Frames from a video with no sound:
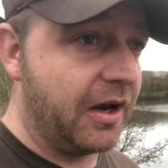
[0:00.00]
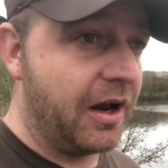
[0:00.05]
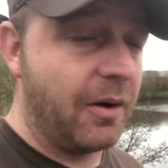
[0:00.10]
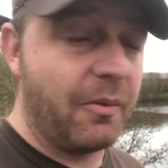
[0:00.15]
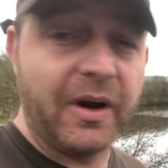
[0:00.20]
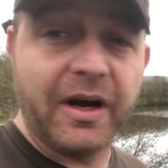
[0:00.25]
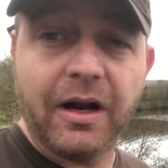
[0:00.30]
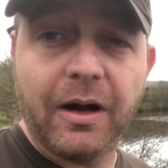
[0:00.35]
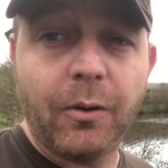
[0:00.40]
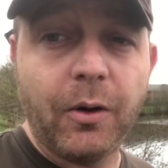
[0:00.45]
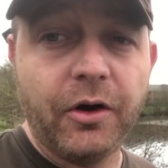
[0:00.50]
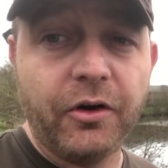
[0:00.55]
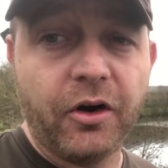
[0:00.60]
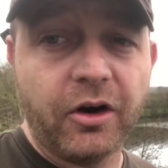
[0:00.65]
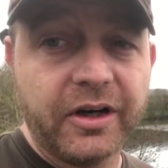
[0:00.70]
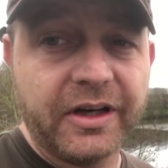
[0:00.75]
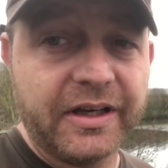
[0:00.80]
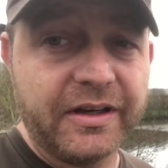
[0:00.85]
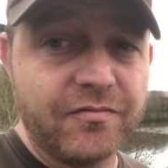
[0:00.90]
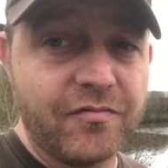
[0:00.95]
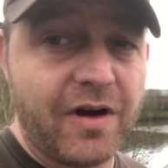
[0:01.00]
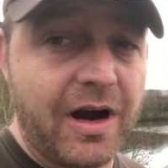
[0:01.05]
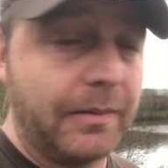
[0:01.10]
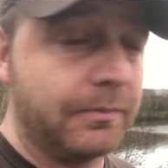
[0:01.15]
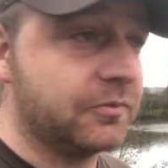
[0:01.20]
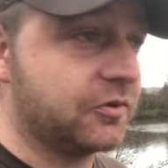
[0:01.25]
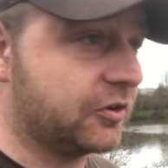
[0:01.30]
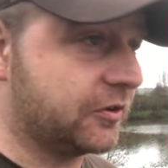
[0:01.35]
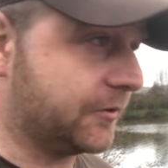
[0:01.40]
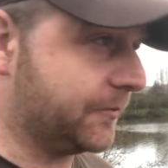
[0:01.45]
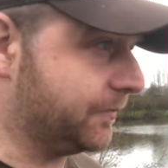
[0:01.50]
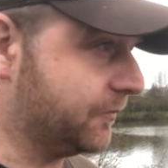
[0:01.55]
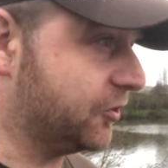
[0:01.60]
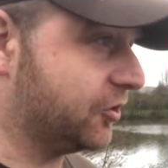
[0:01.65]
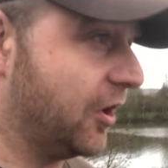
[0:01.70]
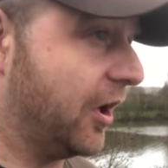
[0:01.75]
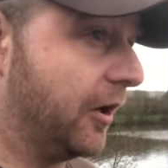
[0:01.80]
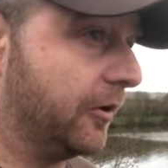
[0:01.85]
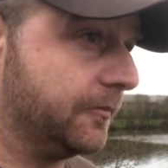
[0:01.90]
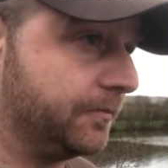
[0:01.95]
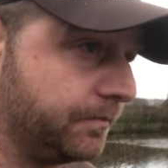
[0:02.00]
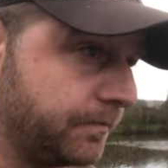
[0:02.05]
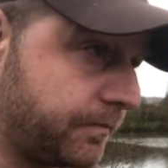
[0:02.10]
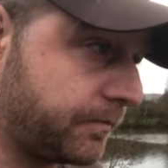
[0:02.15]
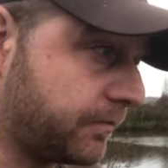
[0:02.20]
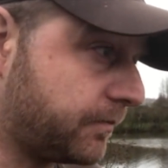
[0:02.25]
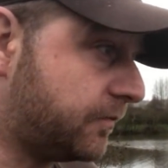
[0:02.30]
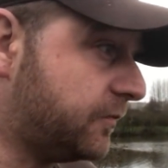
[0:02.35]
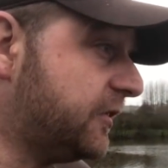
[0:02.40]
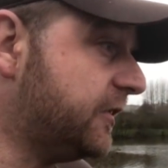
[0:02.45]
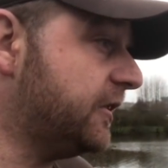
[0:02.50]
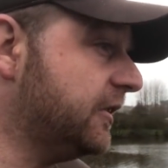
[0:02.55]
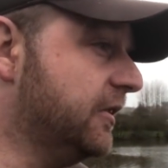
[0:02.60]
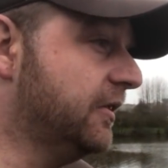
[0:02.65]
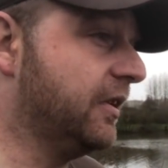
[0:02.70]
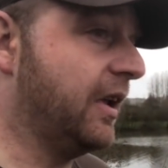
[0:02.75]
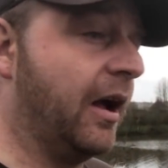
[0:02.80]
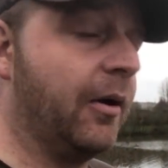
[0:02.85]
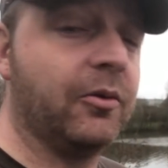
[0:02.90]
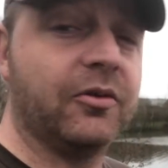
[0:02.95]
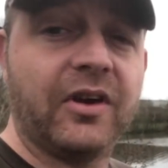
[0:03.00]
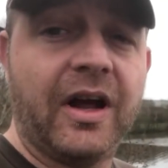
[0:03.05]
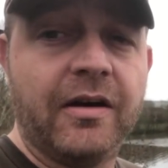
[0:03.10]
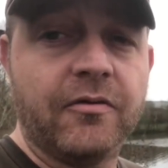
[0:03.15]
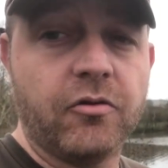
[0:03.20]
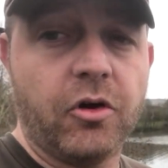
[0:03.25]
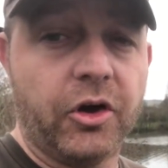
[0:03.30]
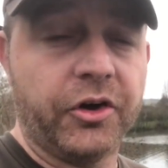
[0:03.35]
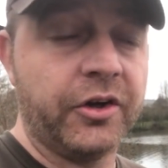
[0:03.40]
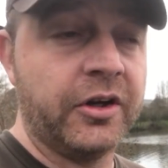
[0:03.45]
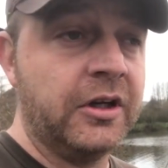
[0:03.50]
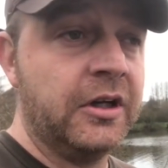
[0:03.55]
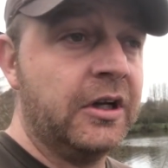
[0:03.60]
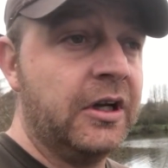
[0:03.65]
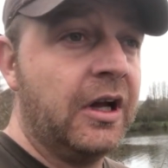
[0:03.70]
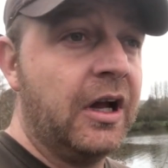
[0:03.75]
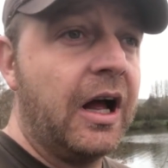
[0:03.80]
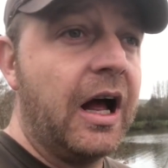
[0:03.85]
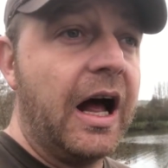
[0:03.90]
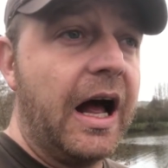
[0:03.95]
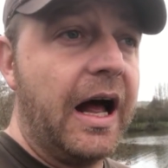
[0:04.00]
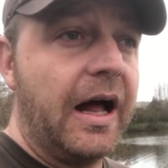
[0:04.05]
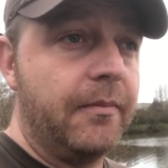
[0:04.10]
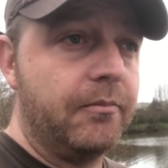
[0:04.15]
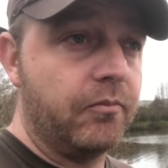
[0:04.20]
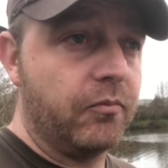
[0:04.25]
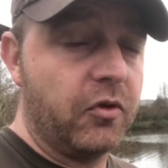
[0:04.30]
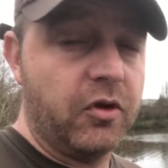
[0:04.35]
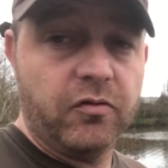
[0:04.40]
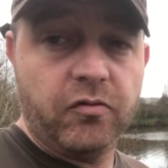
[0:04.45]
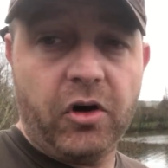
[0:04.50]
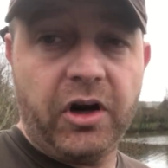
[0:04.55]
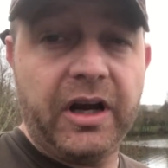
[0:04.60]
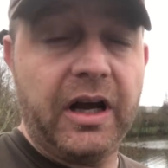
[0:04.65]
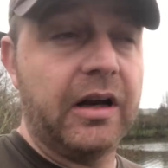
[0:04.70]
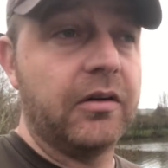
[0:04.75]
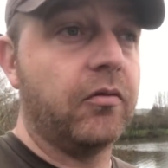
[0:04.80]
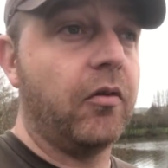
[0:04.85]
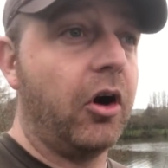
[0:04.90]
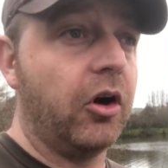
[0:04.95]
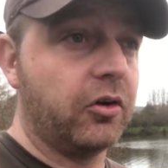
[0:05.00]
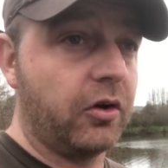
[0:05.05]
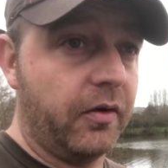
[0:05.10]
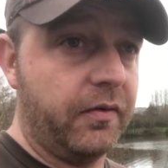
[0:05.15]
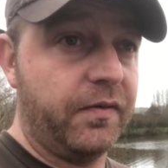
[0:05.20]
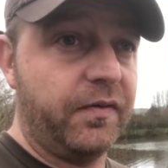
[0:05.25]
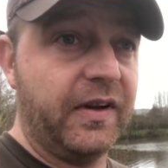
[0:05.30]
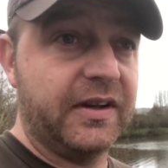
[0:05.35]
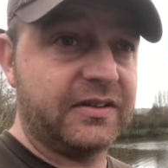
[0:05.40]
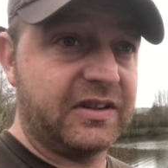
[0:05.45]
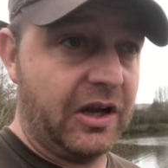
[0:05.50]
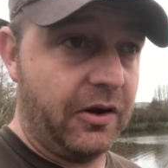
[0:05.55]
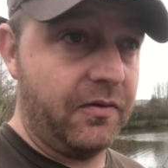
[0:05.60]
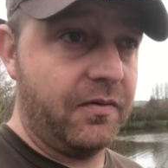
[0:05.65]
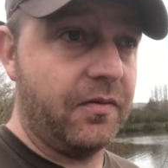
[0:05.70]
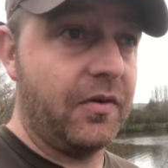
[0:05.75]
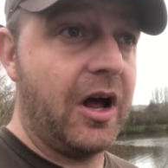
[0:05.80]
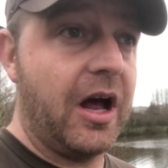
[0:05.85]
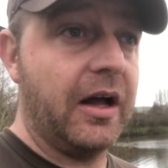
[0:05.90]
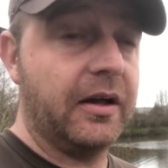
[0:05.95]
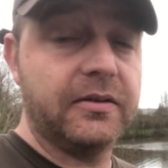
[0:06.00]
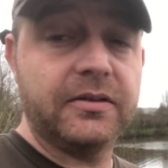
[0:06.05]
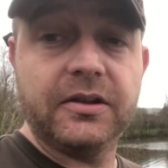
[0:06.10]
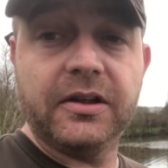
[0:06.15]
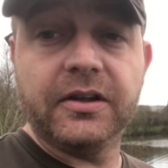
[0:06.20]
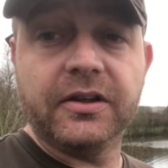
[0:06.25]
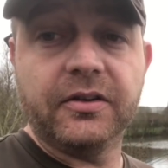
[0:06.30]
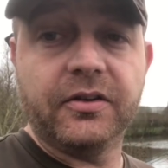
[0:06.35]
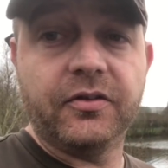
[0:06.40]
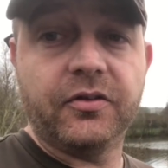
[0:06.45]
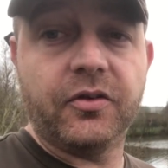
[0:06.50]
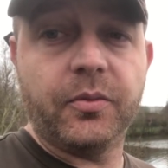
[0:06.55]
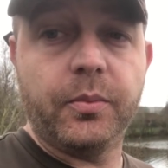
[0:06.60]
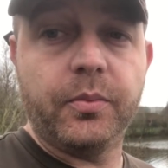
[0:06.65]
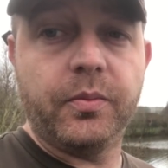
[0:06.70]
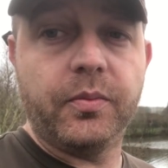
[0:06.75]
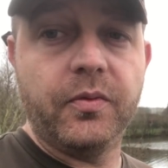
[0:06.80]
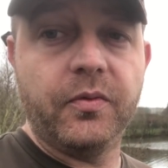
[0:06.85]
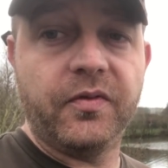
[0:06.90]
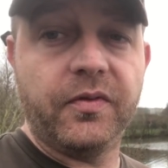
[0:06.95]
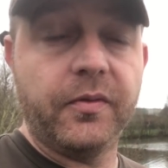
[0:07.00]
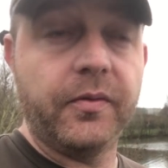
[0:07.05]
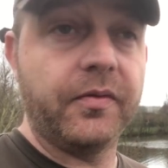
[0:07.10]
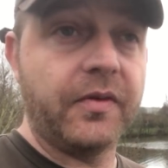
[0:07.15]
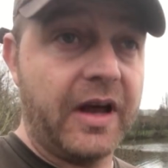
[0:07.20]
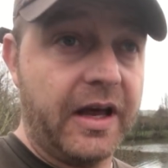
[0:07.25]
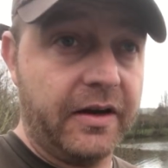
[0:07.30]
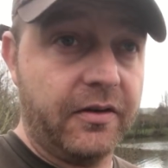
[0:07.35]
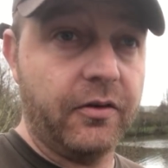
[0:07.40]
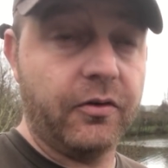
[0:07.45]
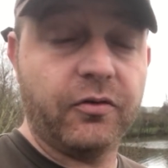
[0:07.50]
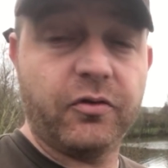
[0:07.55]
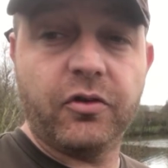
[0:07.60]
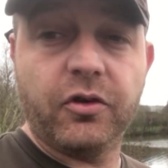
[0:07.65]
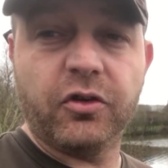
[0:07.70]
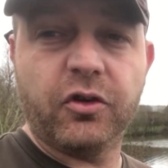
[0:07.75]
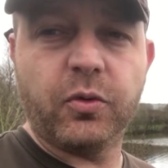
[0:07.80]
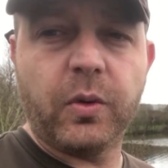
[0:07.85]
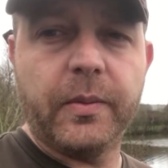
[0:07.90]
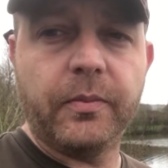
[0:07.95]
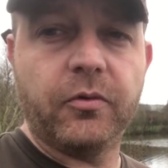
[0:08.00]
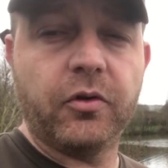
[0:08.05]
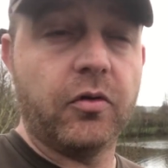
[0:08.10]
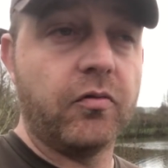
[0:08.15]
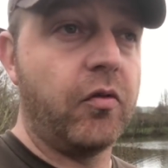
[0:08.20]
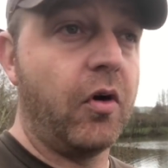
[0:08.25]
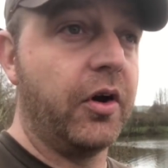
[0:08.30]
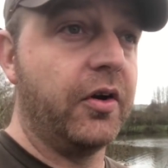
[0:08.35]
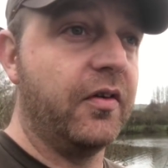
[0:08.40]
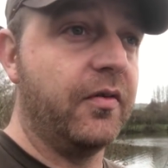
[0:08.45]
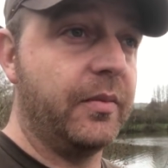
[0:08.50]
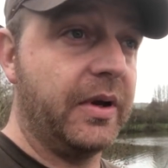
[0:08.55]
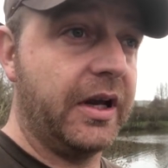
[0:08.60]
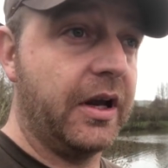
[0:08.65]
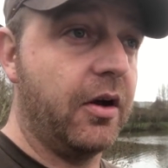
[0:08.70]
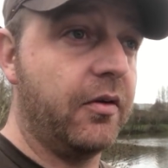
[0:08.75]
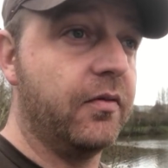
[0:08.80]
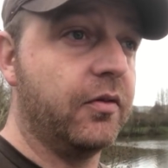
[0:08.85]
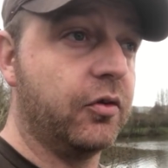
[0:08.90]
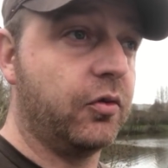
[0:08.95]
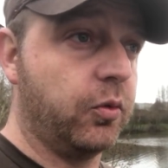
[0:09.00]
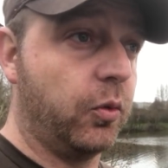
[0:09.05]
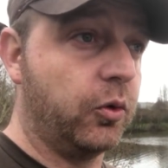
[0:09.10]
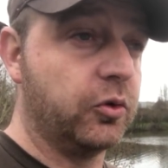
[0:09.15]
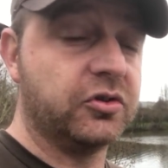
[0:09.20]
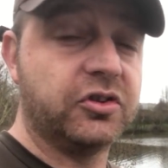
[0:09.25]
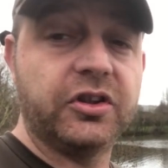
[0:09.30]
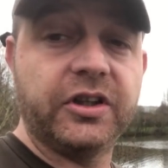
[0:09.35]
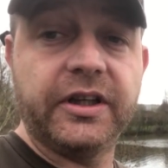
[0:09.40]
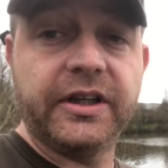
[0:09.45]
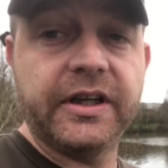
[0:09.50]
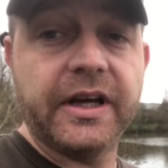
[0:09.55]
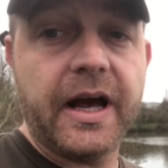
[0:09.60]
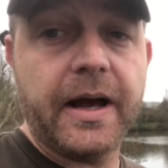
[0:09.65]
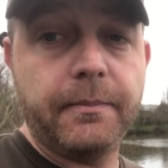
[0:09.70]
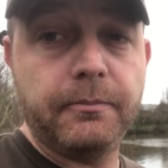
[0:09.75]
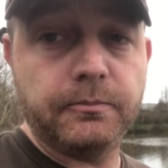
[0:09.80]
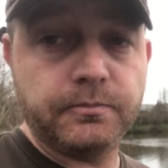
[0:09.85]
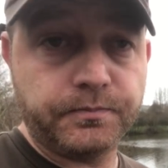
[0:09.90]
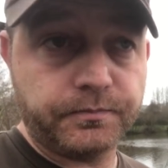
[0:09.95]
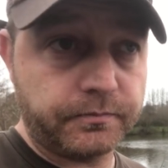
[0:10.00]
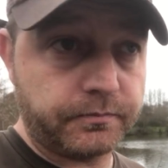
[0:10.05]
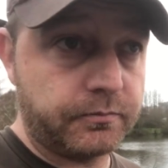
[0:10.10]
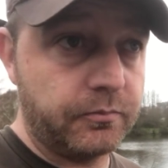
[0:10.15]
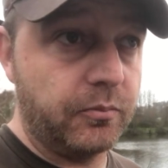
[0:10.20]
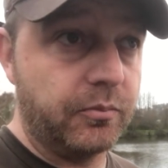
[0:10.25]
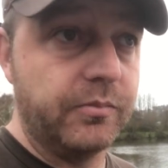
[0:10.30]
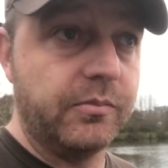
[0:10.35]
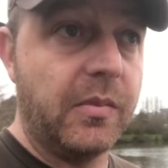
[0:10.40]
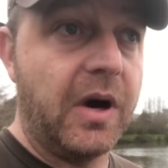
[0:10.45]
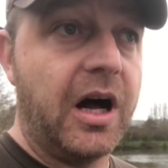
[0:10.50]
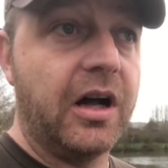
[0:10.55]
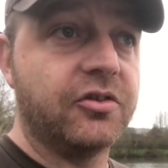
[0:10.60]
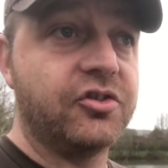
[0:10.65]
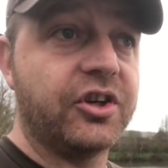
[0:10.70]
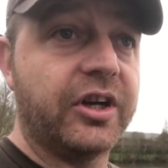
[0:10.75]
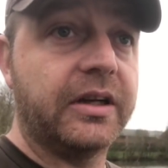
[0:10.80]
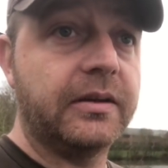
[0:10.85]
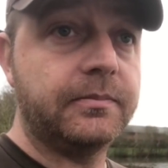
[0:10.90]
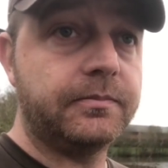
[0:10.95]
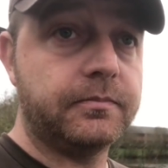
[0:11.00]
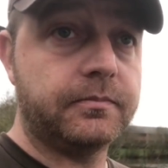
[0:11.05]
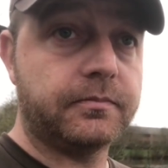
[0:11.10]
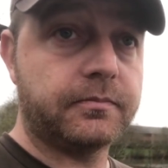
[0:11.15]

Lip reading: that went out at 19 wraps. So that was that rod. Right hand rod I flicked over, to be fair, to the swim to the right of me over towards the margin.